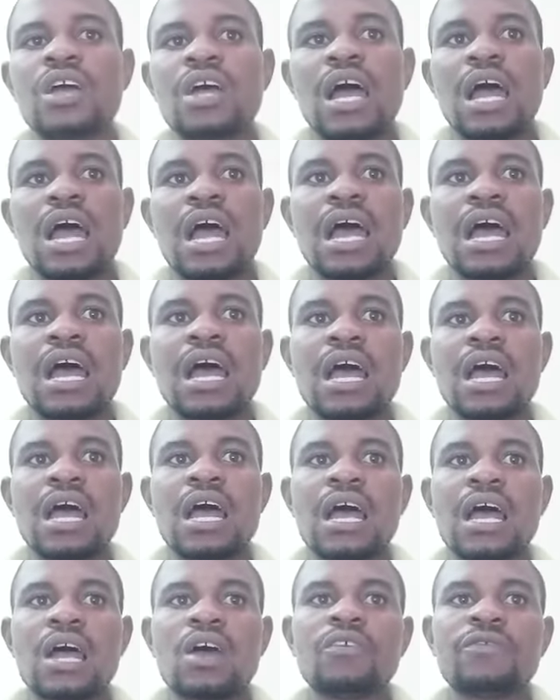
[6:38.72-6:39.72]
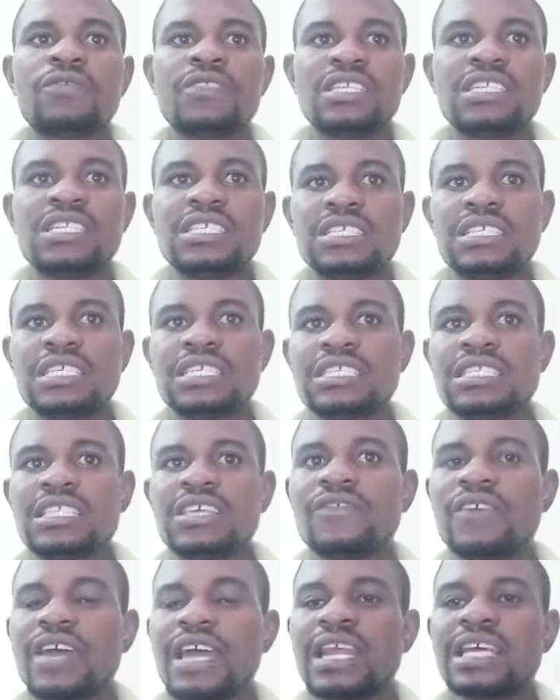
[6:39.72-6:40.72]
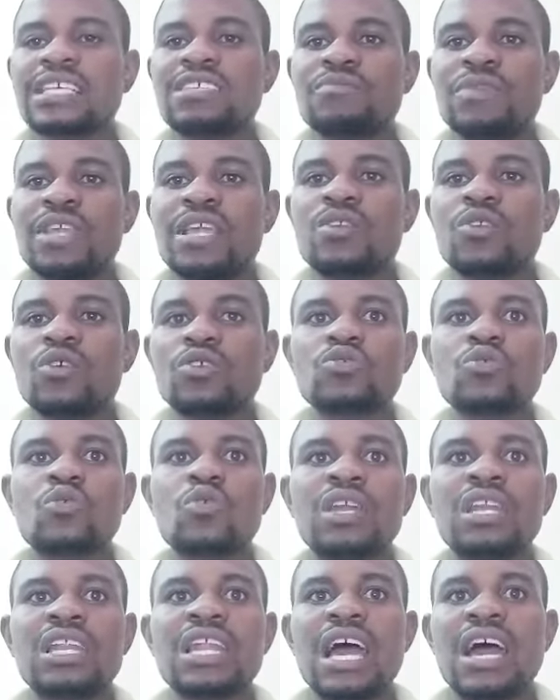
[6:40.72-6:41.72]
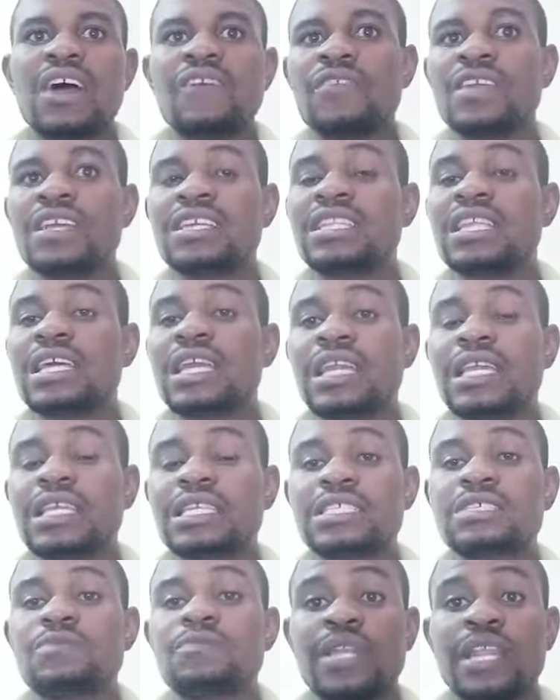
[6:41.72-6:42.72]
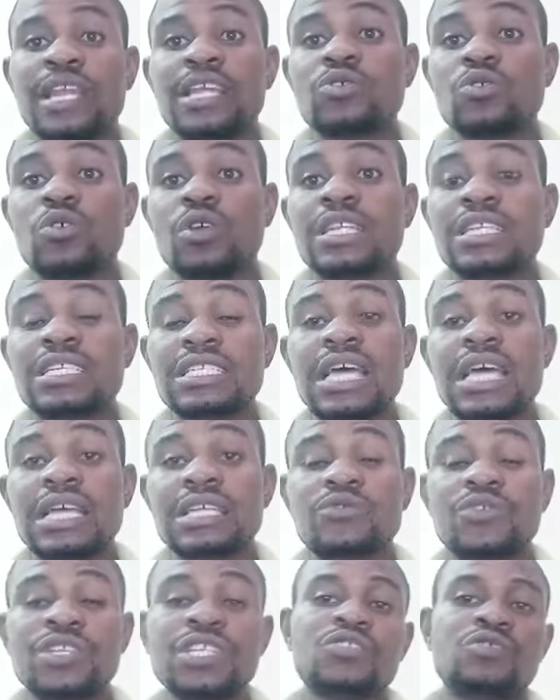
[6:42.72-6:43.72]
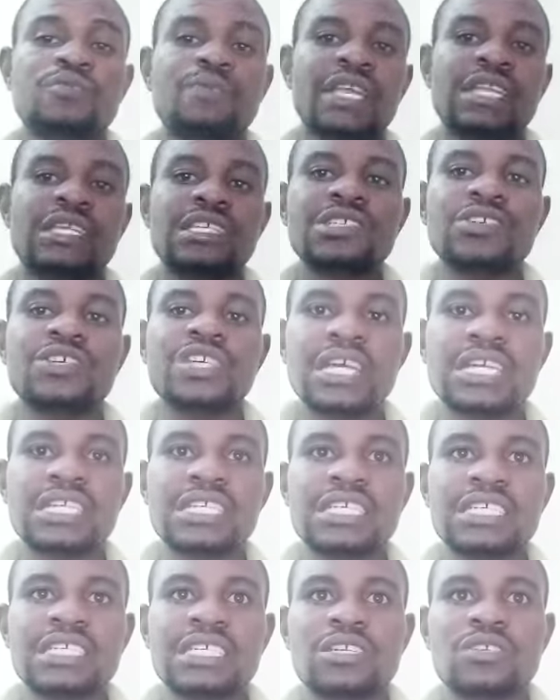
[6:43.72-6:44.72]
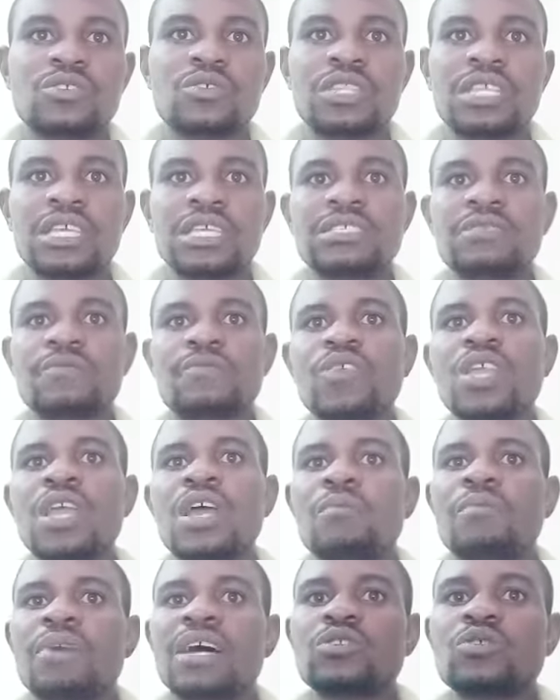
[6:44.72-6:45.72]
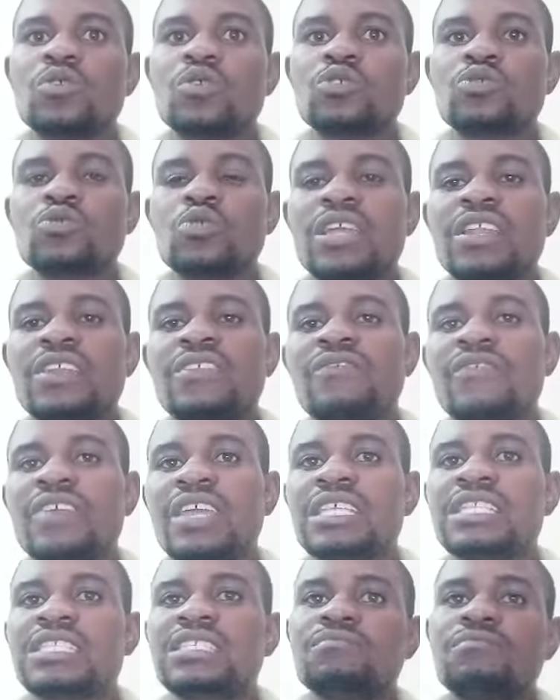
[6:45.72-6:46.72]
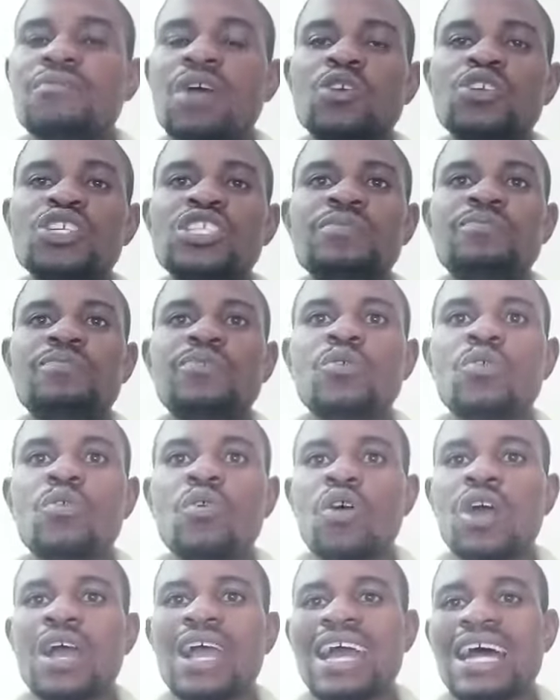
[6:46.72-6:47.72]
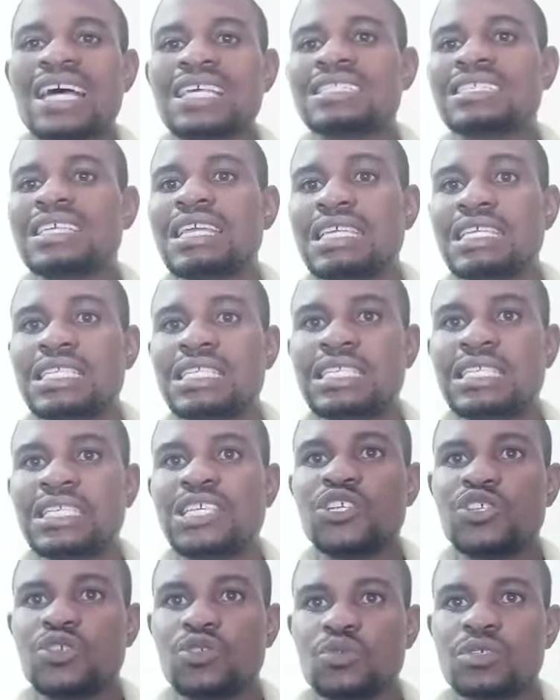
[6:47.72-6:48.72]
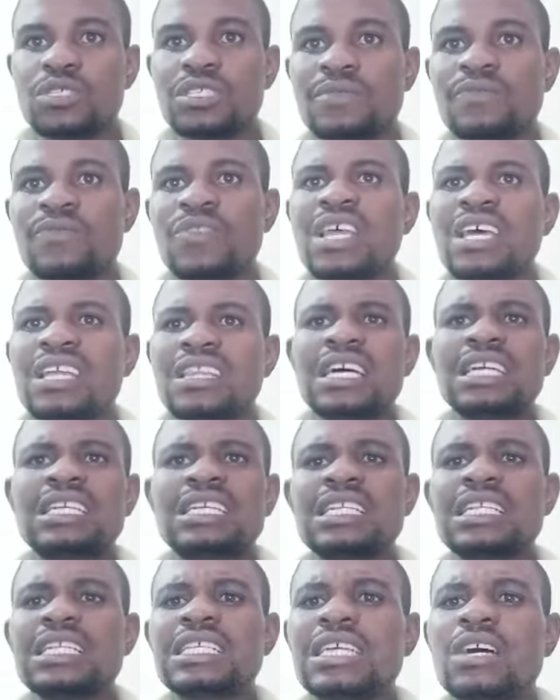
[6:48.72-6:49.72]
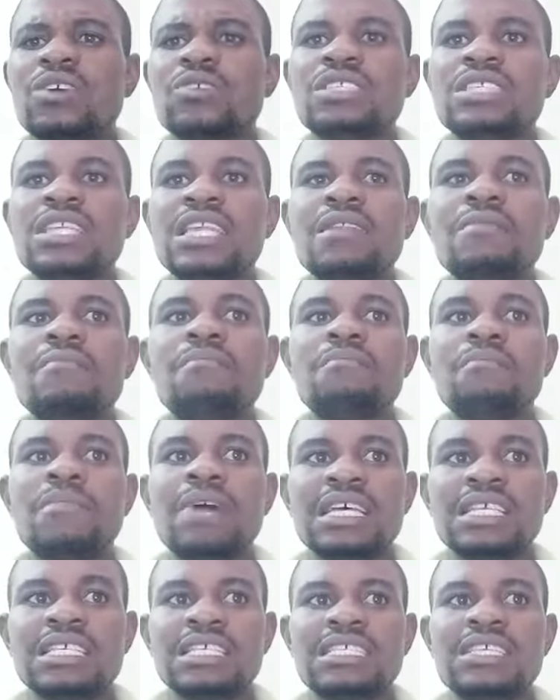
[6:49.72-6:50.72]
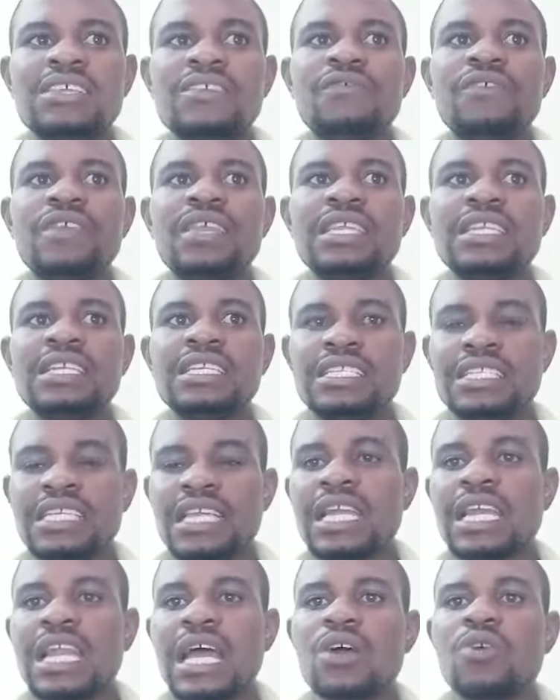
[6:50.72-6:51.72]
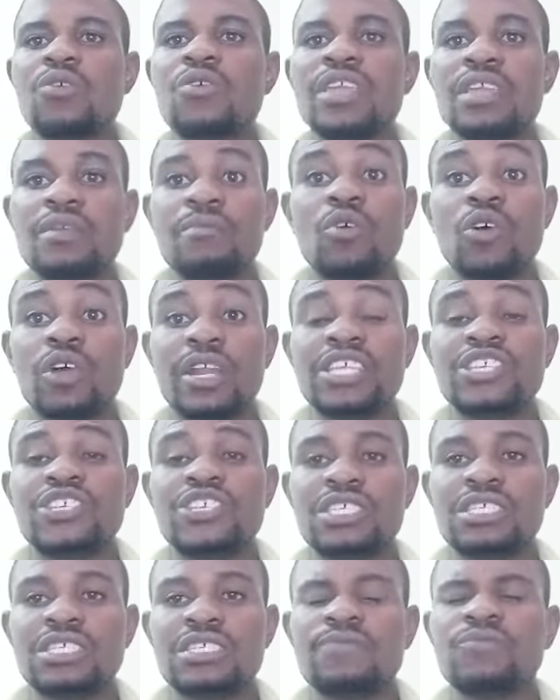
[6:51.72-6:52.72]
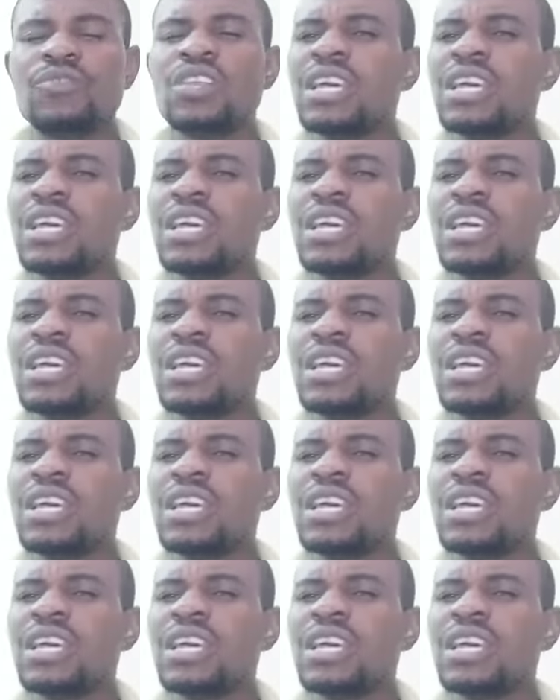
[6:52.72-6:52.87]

of the disease, the virus may not only affect the respiratory tract, we need to pay detailed attention to this, but also invades multiple organs and tissues that results in massive internal hemorrhages,